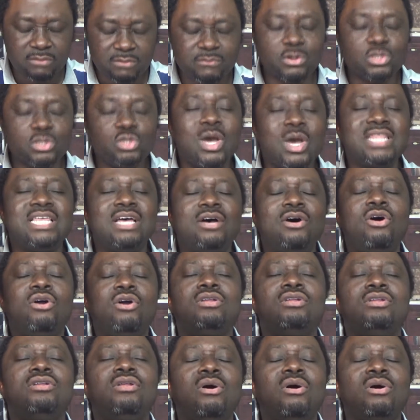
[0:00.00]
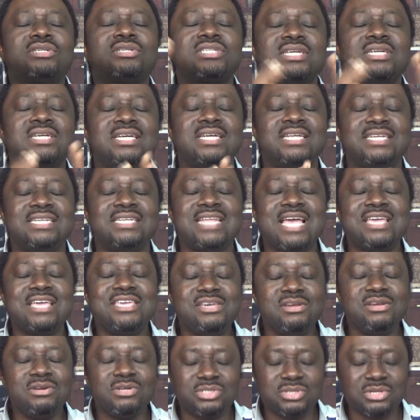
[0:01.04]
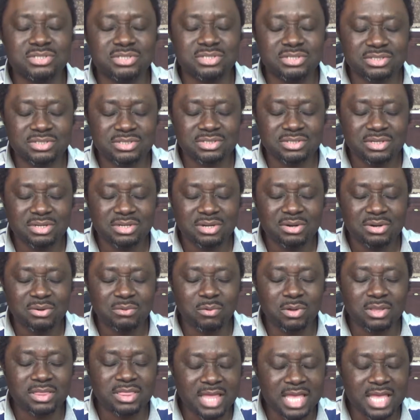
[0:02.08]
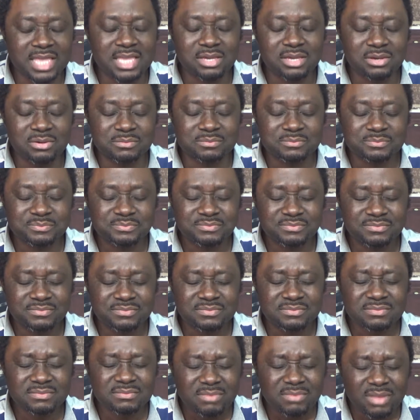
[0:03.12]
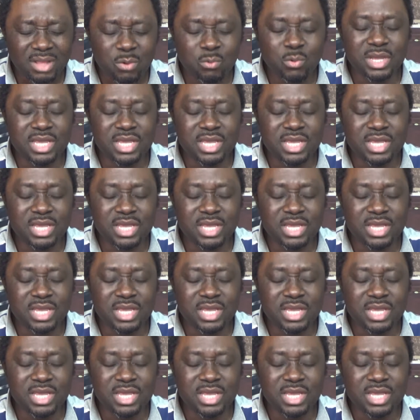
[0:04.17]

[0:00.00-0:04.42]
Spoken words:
For you are the Lord that heals us. We thank you.